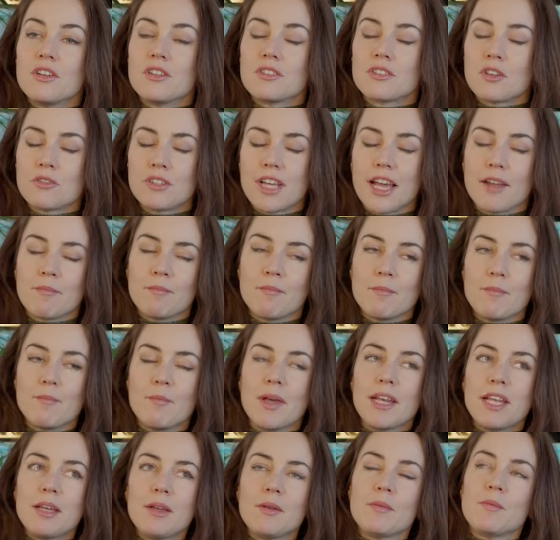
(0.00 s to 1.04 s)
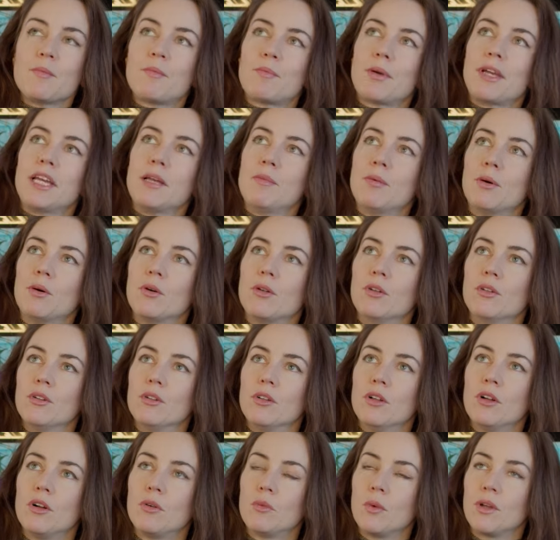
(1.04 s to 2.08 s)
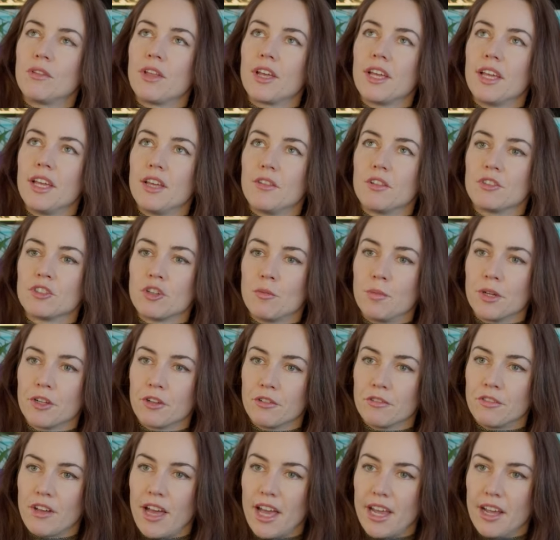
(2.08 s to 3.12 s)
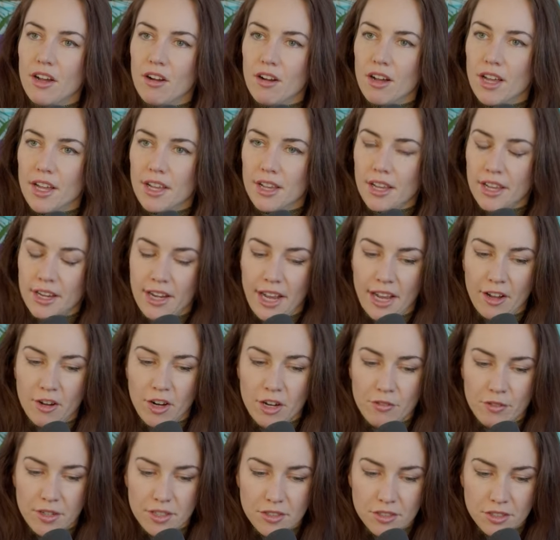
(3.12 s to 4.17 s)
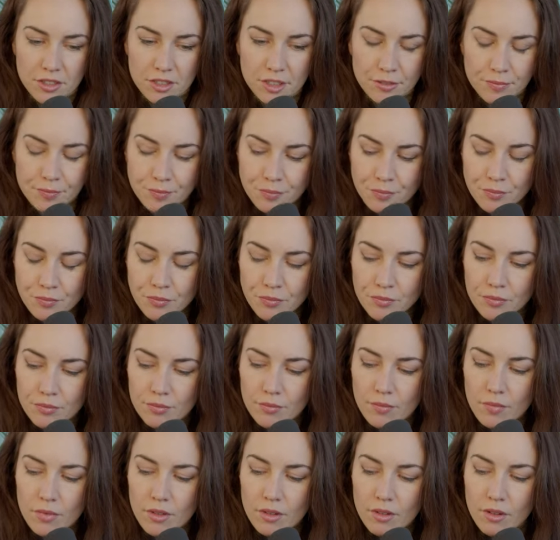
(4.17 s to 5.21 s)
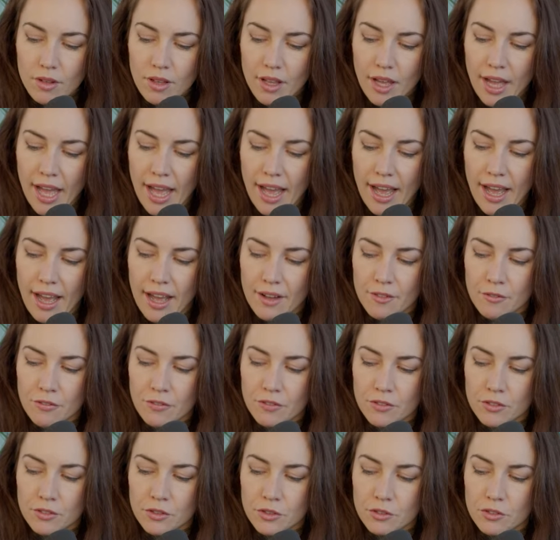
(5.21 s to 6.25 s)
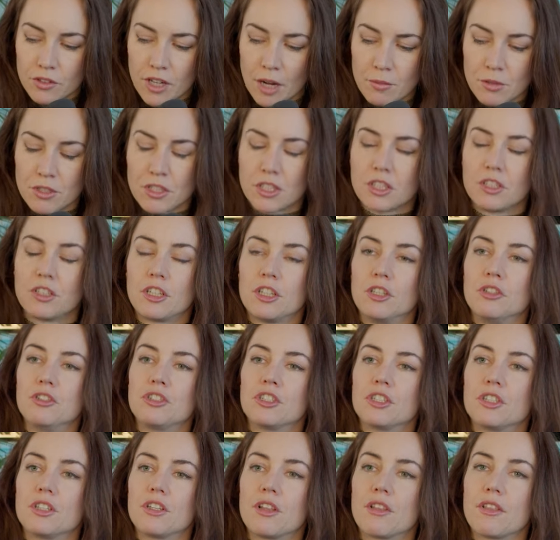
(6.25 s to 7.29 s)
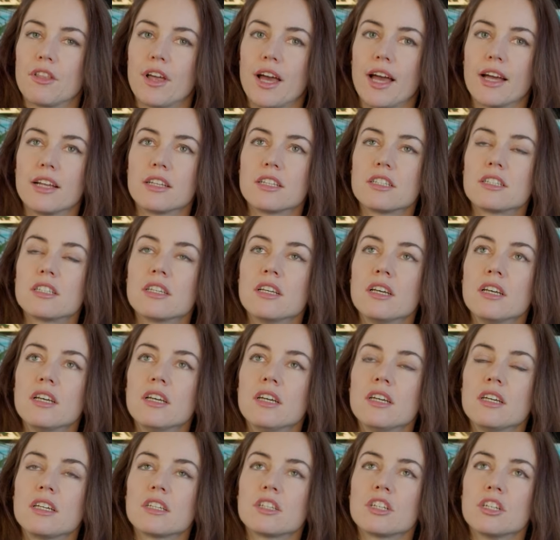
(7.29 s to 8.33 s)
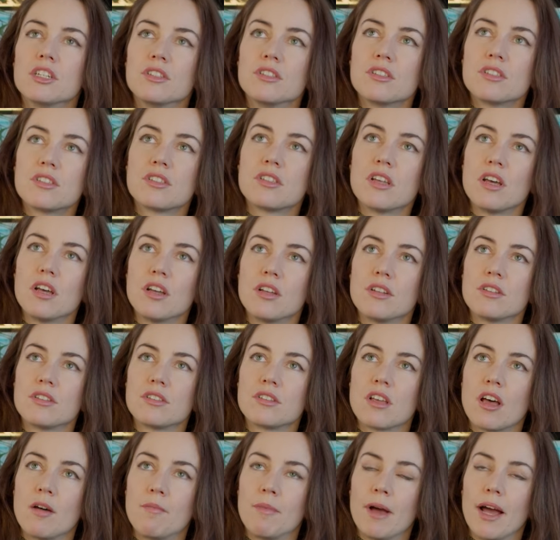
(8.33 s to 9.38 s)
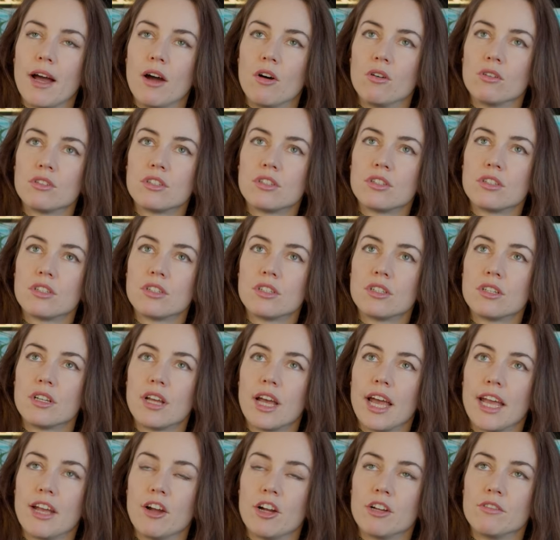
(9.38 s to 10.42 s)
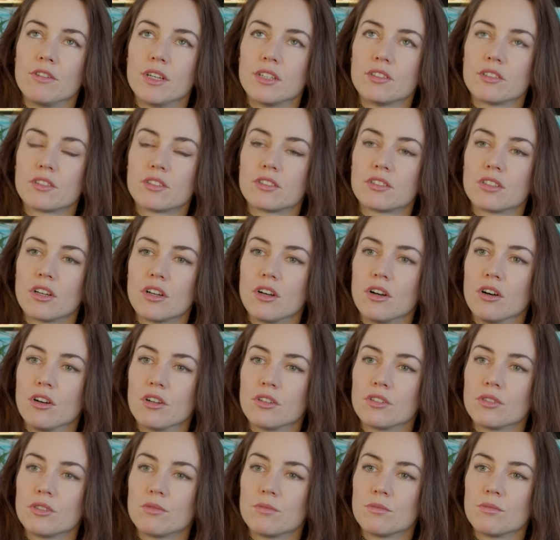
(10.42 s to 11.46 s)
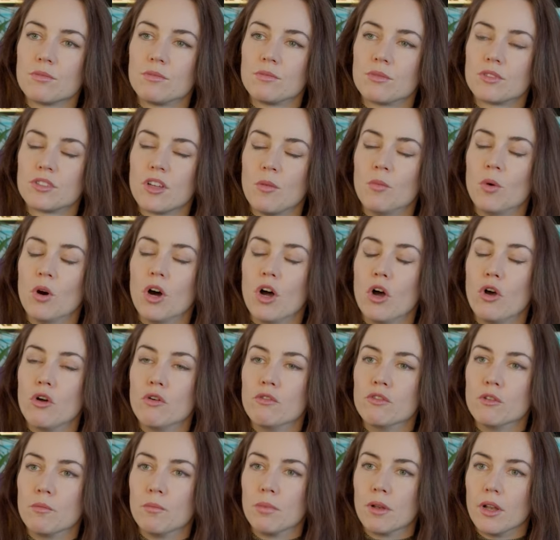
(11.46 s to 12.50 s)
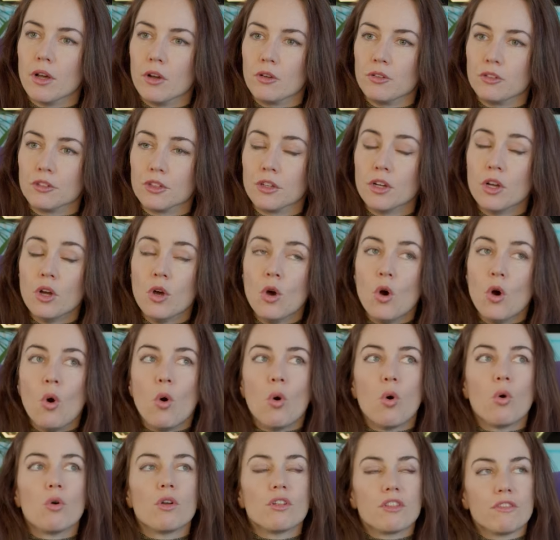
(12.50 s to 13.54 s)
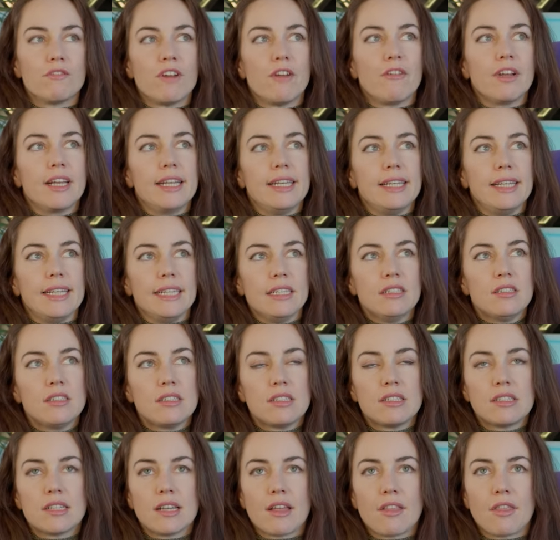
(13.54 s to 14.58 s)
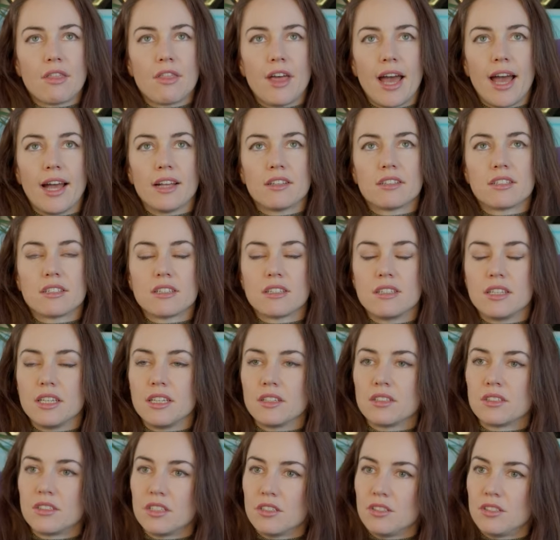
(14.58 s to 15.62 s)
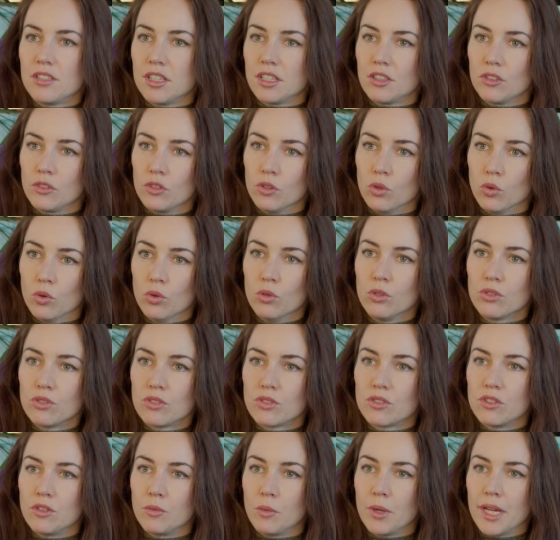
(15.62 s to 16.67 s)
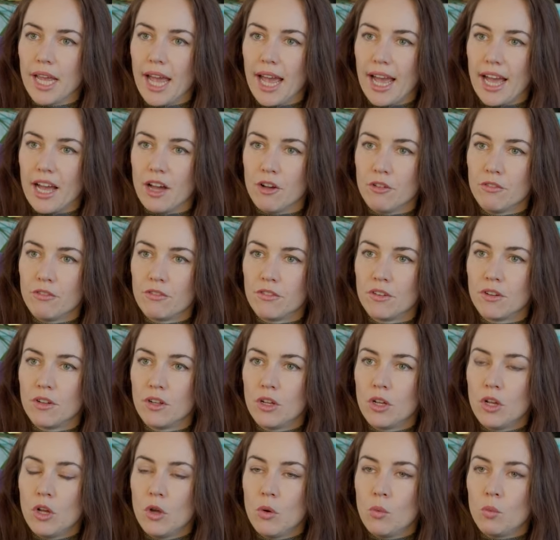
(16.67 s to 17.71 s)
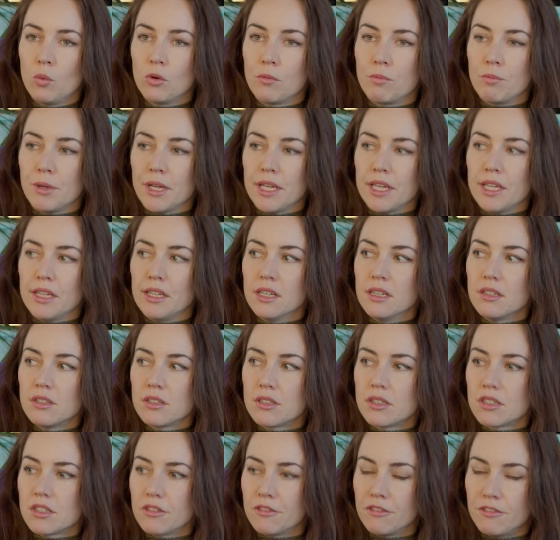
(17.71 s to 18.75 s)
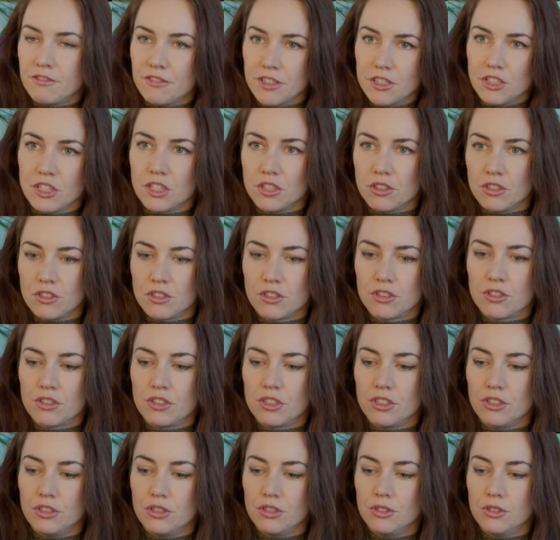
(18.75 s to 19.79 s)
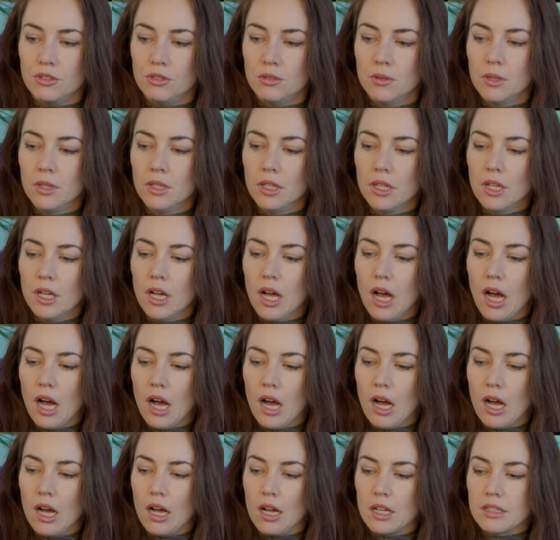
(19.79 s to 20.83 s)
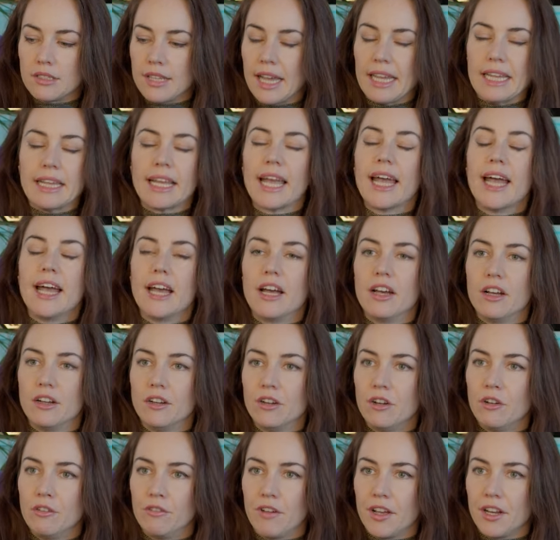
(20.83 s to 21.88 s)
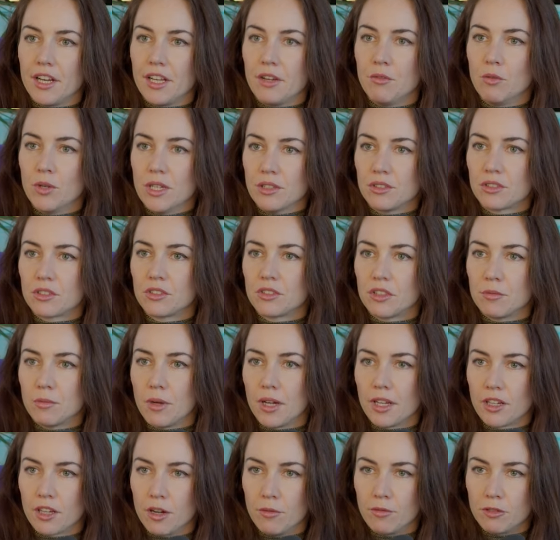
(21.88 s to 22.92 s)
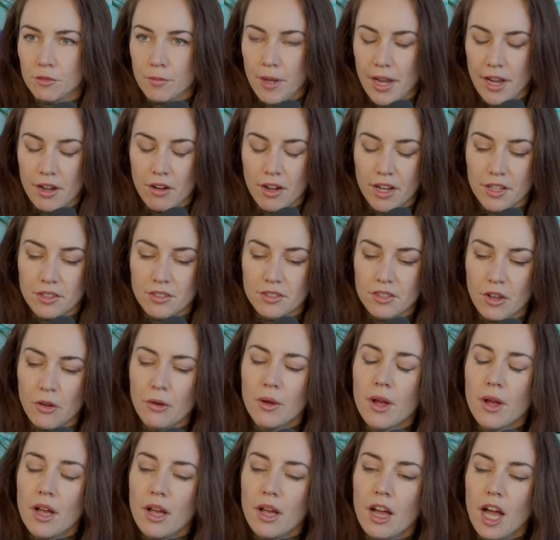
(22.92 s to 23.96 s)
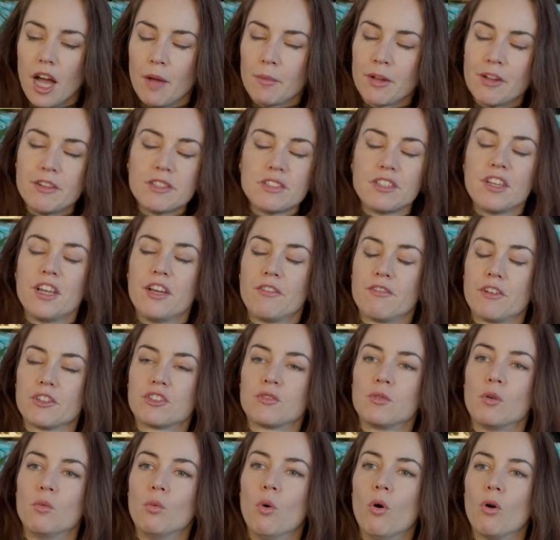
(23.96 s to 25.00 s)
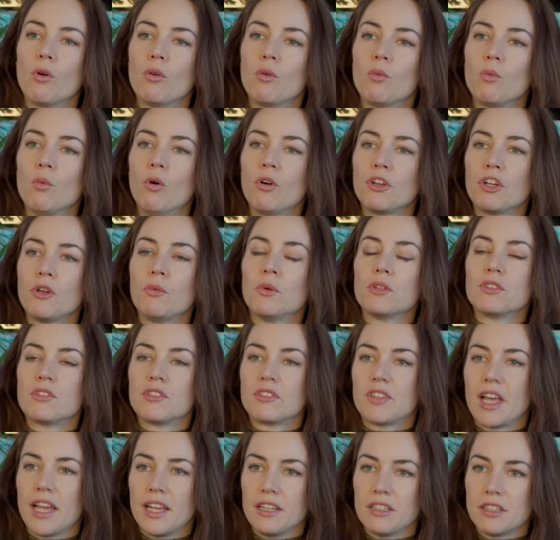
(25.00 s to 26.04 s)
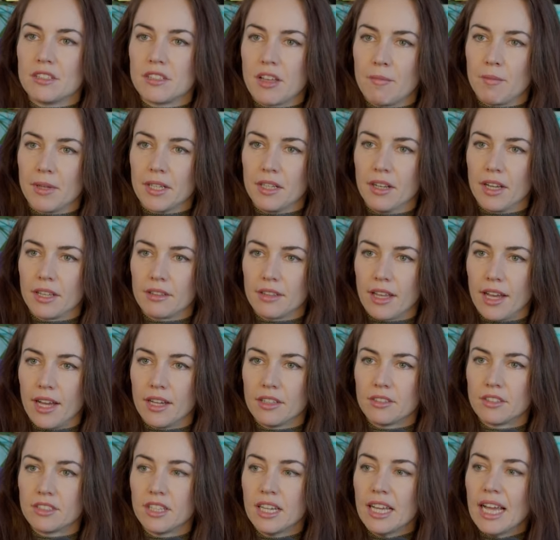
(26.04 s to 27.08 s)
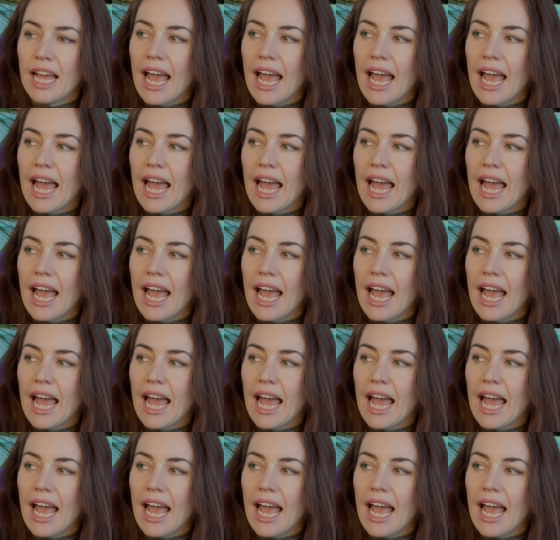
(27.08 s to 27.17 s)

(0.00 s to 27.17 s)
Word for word: So, Dan, many people, when they hear the topic of AI and AI risk, have sort of come to the conclusion that concerns about AI risks are somewhat overblown, or at the very least, that the existing laws that we have would be sufficient to uh, take care of any risks that might come from AI. So I'm curious to hear, first of all, what, what you would say to something like that.